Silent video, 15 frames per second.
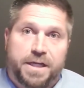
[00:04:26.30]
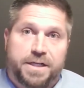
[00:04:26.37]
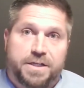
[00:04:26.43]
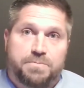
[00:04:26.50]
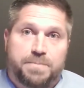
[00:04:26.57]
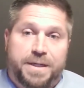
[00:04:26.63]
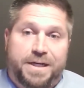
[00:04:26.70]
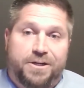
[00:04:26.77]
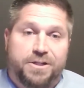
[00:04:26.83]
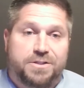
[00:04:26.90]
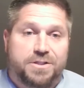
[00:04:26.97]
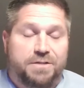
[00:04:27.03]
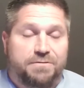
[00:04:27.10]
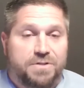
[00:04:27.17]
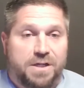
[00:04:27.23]
And as
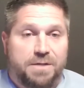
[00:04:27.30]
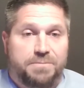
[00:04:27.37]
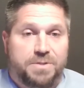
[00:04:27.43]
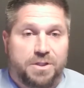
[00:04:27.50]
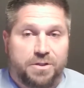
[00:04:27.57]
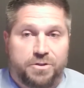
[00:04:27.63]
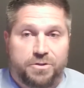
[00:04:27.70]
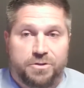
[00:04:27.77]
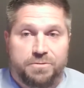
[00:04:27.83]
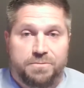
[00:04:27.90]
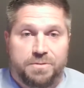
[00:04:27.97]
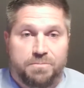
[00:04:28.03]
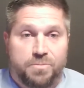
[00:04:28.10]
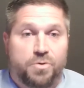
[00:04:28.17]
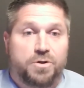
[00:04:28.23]
parents have come to
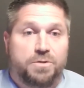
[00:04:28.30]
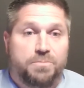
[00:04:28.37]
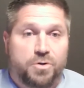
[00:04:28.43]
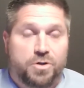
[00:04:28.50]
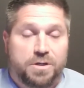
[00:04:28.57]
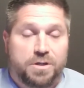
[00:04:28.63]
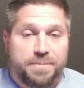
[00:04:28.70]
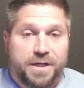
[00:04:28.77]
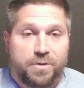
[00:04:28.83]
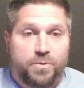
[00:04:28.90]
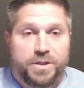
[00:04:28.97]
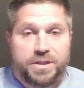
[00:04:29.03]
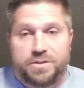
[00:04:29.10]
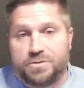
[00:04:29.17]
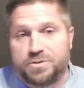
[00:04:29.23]
learn more and more about
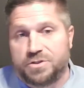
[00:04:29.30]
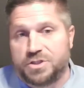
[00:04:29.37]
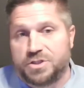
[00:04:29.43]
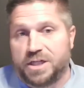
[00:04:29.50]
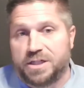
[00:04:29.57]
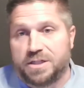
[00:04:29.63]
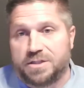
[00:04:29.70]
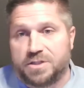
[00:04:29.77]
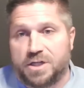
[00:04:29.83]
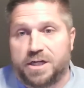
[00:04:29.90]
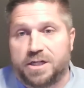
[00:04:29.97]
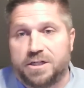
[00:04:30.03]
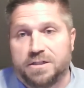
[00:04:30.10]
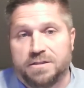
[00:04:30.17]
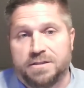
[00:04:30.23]
what those agendas
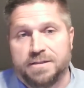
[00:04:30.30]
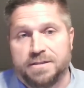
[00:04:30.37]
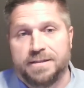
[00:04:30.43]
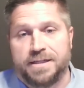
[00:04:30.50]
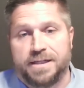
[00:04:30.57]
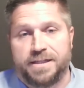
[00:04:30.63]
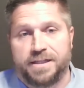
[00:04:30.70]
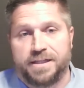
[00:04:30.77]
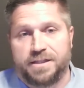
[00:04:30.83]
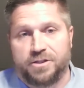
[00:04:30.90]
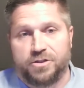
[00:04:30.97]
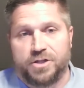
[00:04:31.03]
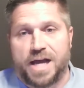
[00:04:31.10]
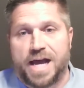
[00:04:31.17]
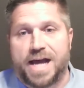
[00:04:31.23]
are, and that
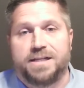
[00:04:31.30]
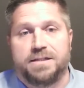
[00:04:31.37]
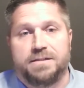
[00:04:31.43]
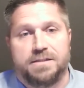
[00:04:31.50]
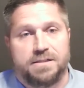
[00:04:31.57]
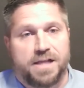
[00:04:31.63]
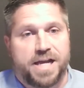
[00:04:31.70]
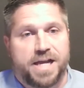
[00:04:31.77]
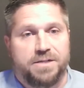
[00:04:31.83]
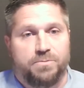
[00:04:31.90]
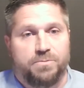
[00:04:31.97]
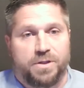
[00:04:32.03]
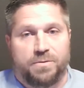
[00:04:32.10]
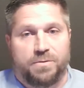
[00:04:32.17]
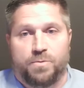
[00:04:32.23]
they're not
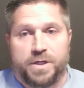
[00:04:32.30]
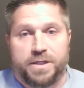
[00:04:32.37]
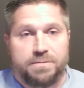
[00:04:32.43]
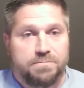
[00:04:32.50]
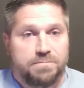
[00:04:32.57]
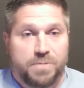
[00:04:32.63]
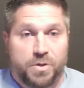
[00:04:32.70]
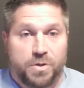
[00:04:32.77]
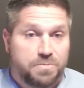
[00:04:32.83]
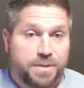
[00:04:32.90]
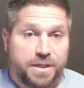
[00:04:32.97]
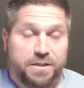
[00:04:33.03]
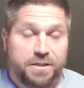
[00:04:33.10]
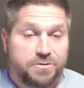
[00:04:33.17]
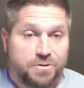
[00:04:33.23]
aligned with what most
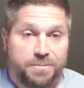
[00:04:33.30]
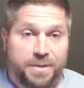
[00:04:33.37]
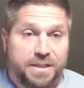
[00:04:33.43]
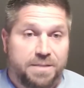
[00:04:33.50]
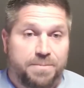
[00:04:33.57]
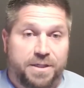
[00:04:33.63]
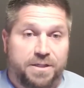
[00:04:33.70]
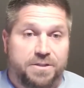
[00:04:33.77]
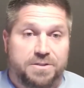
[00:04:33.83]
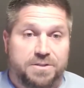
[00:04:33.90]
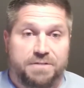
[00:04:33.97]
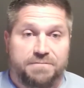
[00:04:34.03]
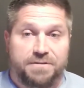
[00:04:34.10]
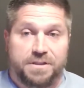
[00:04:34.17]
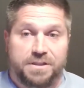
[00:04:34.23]
parents or many parents
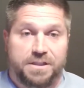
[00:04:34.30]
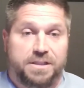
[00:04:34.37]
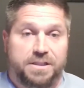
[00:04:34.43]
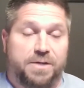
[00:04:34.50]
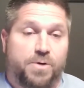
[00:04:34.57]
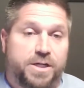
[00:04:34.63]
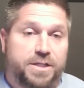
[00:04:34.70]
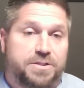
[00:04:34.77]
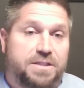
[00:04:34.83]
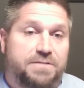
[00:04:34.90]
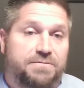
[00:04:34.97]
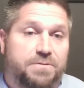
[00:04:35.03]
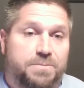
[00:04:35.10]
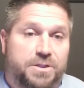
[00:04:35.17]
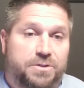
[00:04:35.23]
are feeling they want to see
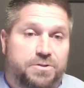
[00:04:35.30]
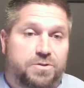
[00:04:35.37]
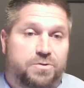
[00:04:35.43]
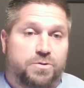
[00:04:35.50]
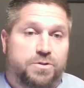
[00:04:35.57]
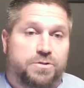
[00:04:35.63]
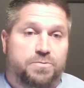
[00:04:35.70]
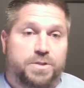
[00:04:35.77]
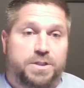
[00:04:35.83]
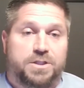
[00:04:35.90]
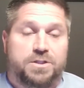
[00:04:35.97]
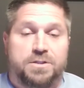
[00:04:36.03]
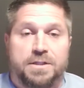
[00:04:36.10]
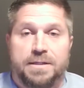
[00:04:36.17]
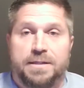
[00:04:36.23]
from their schools,
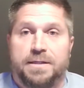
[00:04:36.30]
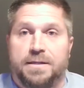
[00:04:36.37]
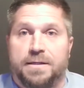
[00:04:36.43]
which,